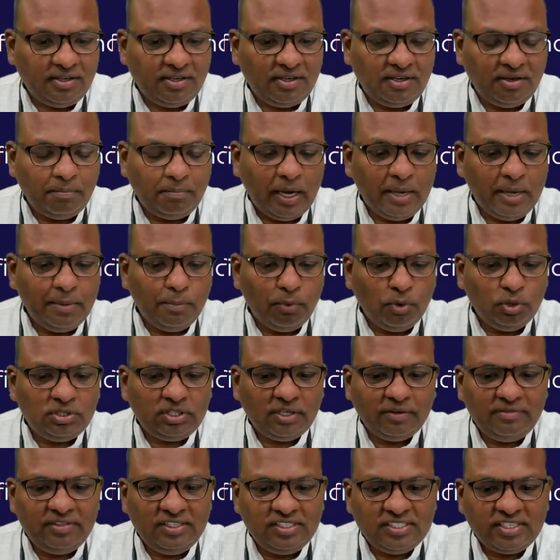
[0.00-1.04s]
by both
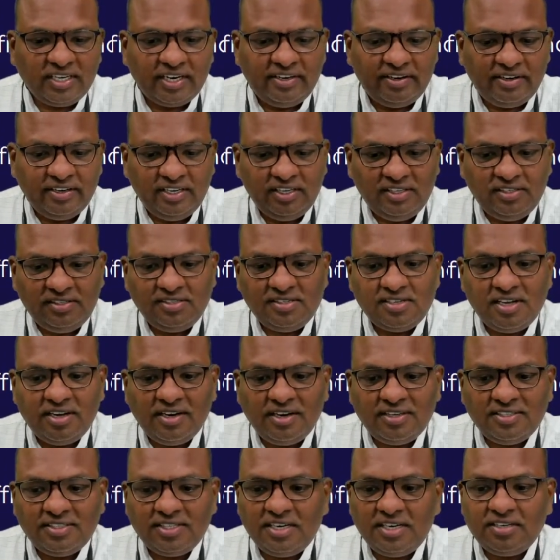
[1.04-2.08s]
of these countries
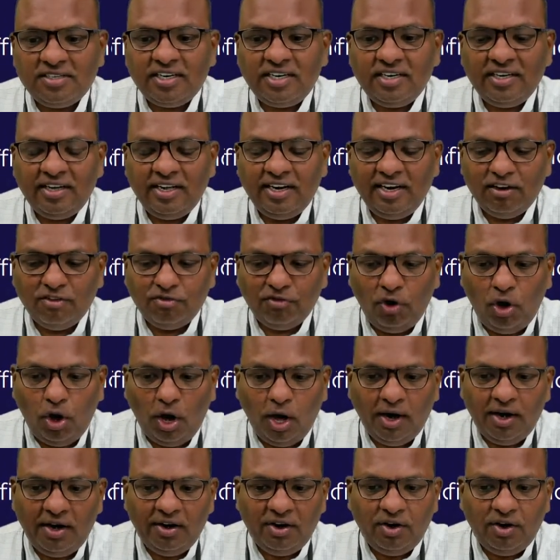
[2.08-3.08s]
resulted in a war